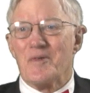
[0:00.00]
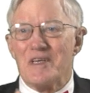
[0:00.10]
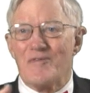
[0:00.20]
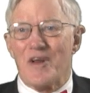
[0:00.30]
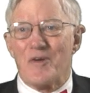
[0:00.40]

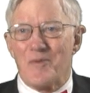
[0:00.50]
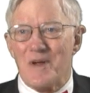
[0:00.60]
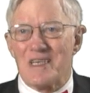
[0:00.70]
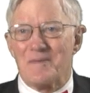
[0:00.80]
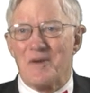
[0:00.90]
these federal
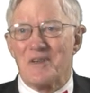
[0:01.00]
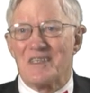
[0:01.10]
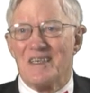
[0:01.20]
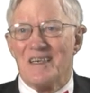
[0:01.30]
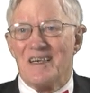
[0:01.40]
principles
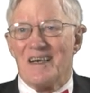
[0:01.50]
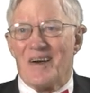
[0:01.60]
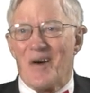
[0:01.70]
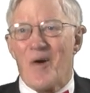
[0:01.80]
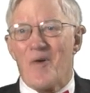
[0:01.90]

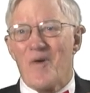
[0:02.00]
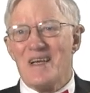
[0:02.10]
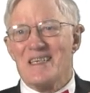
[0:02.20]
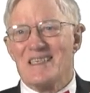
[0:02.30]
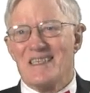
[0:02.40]
are
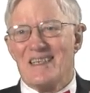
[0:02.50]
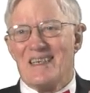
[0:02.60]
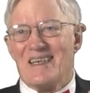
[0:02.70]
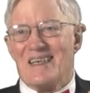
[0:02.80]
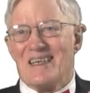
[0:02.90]
always
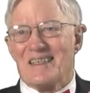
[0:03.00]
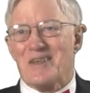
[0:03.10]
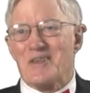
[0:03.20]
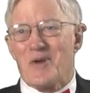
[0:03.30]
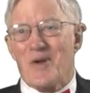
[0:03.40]

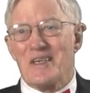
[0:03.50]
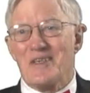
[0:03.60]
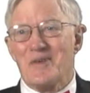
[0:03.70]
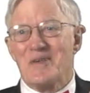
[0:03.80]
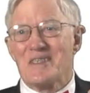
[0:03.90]
controlling
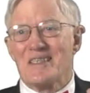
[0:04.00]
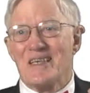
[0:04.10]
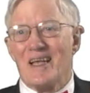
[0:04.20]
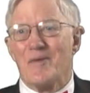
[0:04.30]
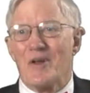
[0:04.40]
to us,
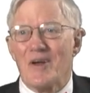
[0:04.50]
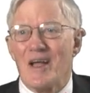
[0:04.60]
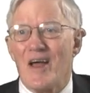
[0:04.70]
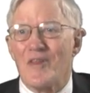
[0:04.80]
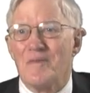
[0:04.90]
and we look
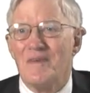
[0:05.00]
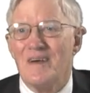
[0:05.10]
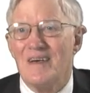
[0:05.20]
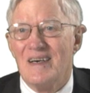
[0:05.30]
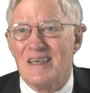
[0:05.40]
at them
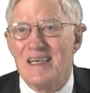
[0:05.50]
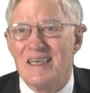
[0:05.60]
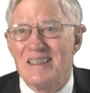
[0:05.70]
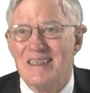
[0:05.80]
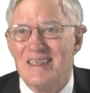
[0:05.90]

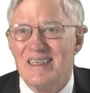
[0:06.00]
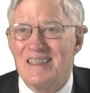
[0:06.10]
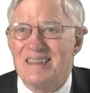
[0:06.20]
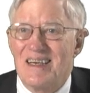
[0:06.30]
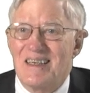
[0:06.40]
again
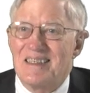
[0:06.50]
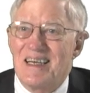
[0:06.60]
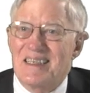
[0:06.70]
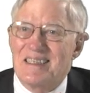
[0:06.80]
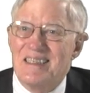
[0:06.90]
in
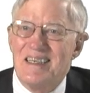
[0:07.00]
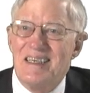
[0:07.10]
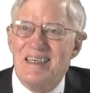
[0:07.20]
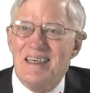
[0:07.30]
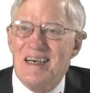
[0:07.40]
context
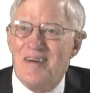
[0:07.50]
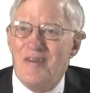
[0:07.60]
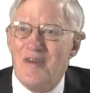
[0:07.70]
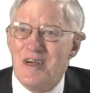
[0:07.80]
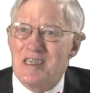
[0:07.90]
of
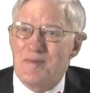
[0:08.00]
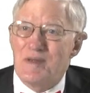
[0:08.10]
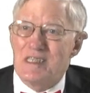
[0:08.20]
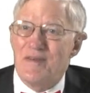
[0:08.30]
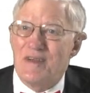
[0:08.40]
very
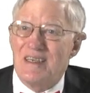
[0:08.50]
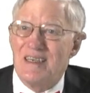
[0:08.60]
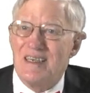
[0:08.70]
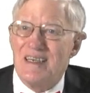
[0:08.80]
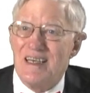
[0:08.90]
specific
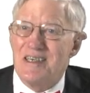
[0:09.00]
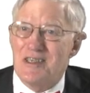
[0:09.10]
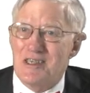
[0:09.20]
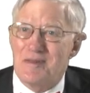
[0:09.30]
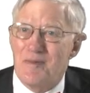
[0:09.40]

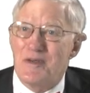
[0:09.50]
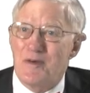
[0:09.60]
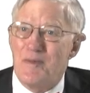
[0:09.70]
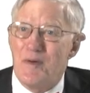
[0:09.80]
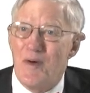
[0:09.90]
issues which will
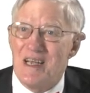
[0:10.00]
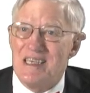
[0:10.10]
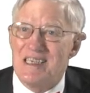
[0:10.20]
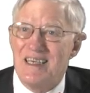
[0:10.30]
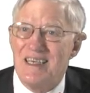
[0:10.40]
be
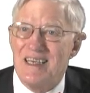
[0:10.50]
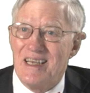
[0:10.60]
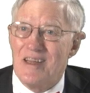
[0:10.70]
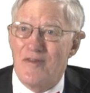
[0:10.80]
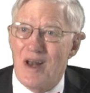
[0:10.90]
raised in
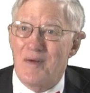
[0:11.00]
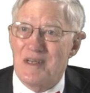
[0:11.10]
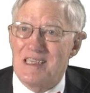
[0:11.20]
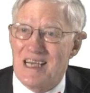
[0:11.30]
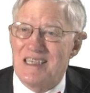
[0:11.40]
the following
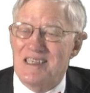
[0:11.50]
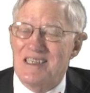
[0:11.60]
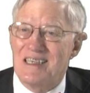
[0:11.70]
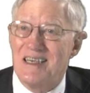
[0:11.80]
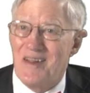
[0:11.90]
sessions.
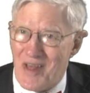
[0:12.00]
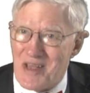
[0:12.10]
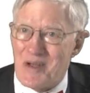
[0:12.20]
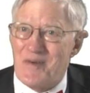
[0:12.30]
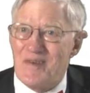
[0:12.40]
Thank you.